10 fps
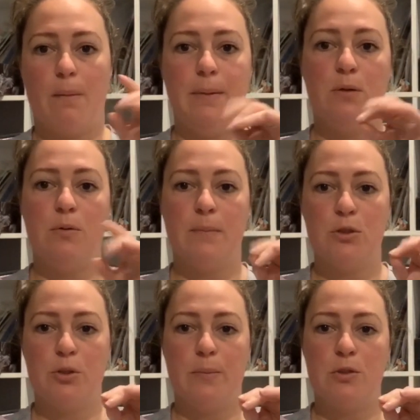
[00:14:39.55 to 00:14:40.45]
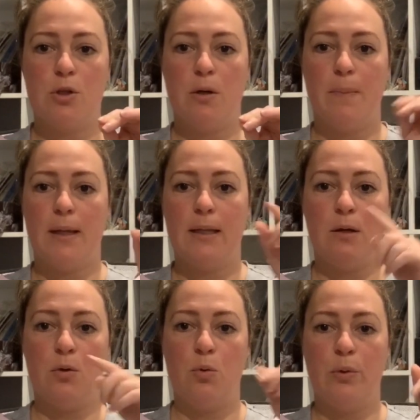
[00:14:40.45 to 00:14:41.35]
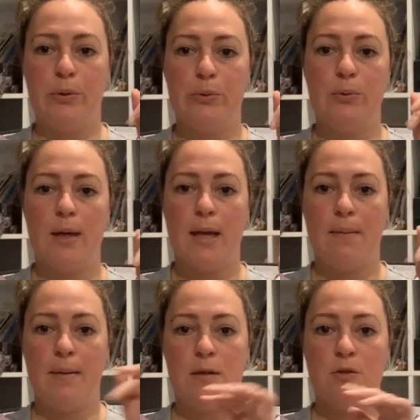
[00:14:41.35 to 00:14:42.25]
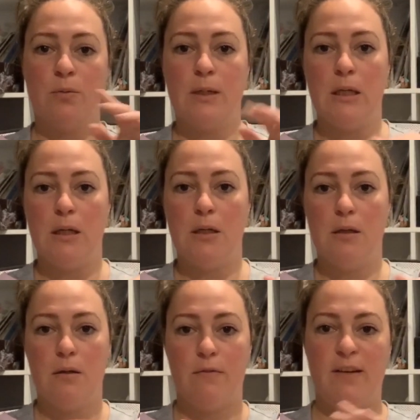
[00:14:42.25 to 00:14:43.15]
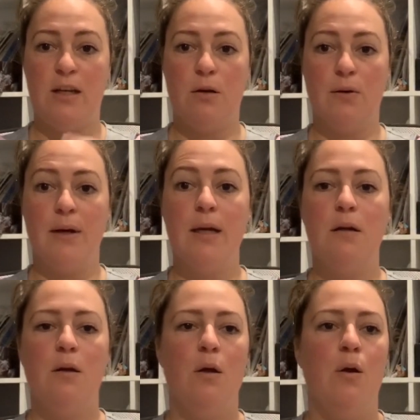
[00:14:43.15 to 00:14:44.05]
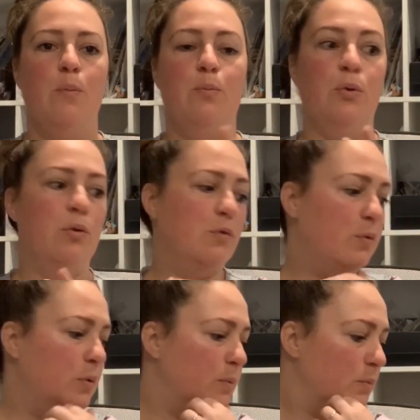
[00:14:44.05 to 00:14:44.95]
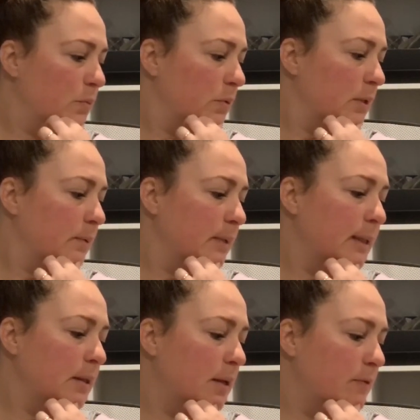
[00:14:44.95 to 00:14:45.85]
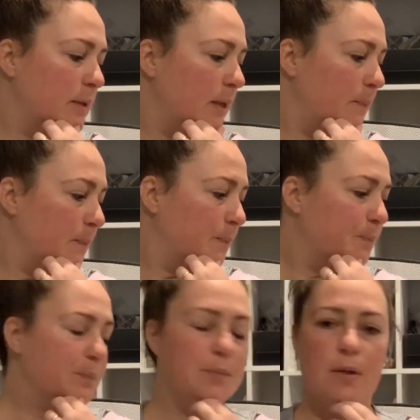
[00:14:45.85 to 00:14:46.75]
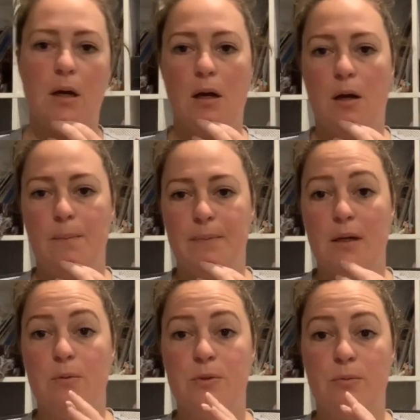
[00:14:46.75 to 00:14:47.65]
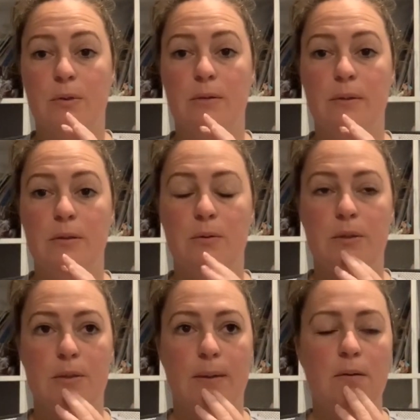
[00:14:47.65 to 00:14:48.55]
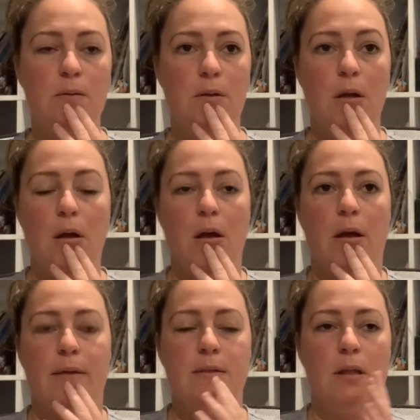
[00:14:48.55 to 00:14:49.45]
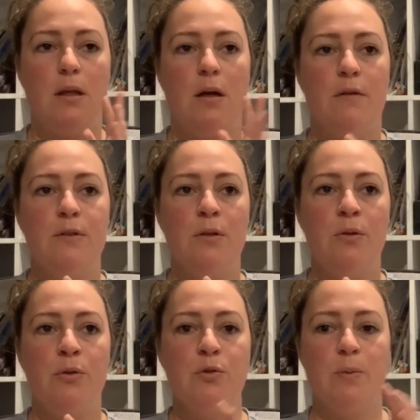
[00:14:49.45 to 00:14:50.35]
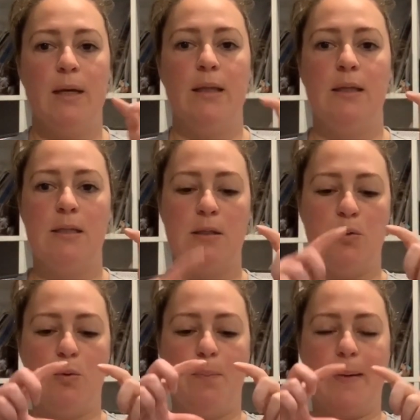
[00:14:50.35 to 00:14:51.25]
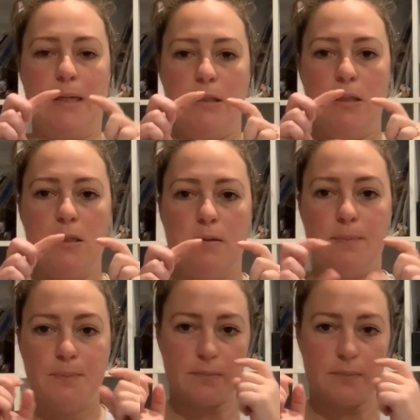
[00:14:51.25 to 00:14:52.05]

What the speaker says: pickled mushroom on top, and then an oil and mandarin vinaigrette. Beautiful, really, really lovely. That was really, really good as well. And so then after the noodles, we had these little buns